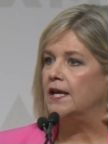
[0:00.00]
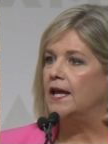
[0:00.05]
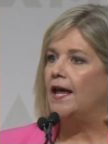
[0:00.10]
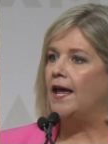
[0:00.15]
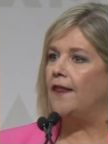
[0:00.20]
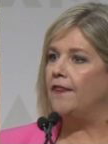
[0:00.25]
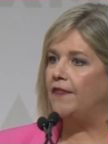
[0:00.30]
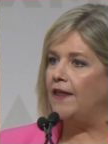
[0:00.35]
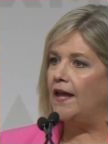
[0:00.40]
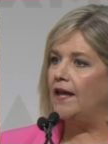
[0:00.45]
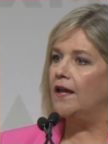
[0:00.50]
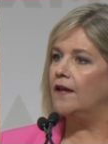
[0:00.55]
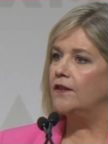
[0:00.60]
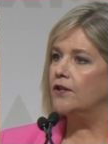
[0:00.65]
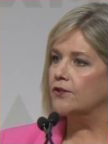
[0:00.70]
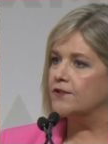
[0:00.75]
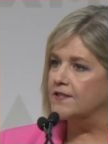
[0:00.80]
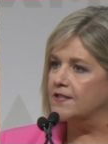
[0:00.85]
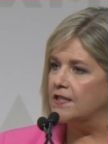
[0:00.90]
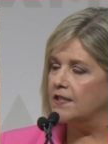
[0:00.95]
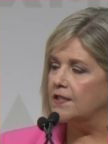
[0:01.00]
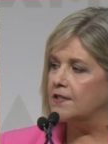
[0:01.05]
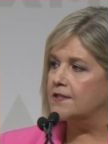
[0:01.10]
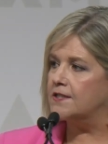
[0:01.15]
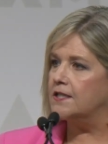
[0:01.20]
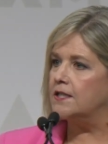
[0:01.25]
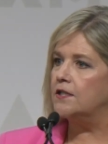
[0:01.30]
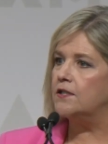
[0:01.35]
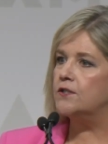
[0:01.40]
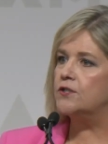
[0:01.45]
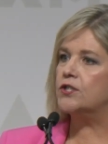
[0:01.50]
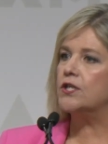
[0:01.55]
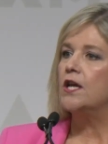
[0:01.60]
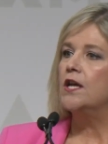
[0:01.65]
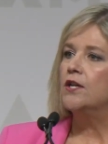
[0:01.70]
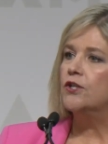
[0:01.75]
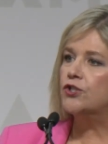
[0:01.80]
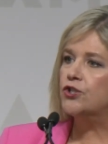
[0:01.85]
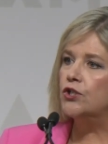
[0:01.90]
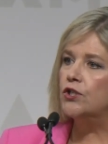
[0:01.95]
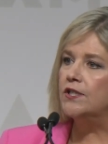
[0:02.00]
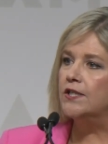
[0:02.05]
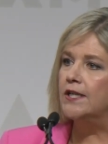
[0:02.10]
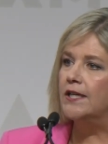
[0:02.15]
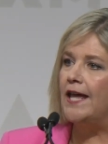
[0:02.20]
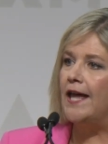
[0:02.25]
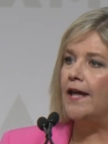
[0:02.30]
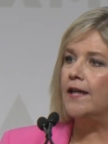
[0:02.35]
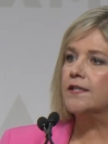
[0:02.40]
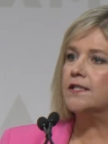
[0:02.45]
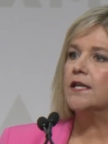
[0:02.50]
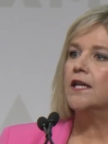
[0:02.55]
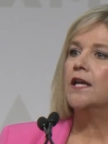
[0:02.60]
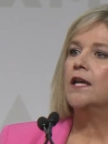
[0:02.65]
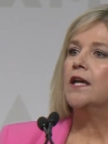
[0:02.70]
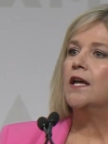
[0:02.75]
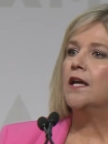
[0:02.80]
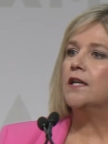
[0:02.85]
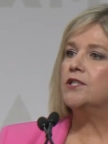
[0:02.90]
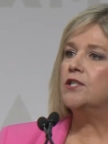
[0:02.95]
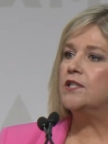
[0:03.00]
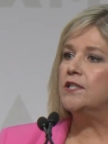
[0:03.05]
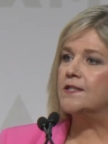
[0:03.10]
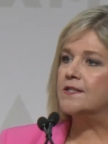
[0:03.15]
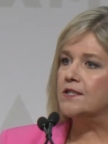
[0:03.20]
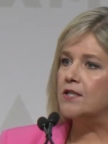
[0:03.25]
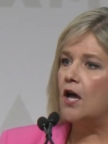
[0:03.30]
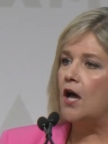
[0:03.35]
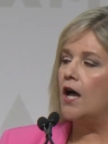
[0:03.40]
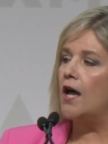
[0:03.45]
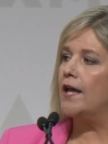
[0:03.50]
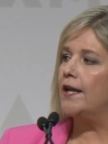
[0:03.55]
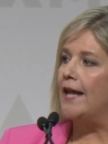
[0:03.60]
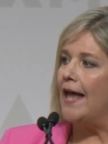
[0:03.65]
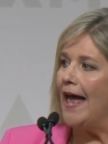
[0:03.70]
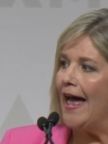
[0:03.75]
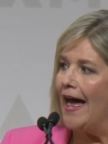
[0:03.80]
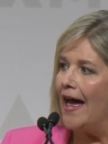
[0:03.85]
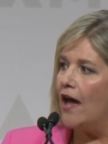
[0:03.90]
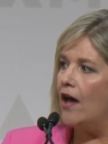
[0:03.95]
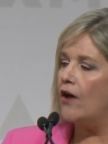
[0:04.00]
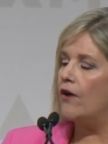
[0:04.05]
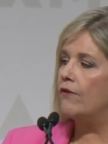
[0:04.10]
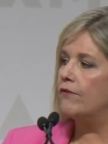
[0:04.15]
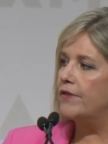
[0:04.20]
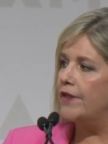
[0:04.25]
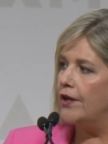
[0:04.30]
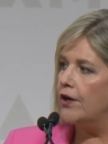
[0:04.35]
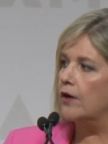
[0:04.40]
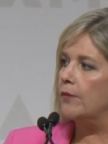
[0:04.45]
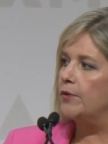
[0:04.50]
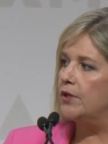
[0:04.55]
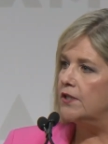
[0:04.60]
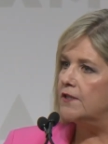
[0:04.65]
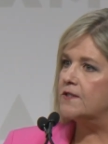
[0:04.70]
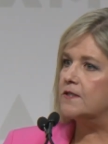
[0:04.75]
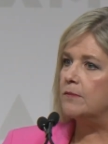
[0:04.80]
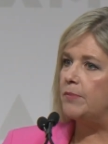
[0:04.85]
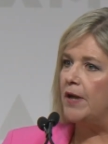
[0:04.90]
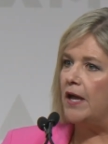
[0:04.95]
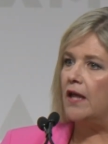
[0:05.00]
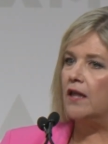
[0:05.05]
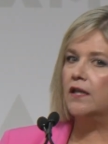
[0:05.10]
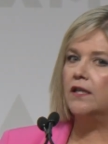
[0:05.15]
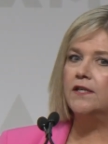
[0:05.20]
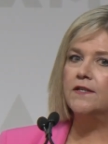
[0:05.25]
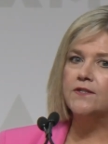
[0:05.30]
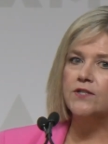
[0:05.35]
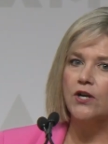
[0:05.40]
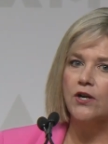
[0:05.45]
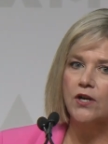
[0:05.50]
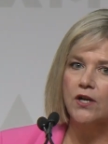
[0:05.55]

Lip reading: and they and their citizens should get to decide how their municipalities are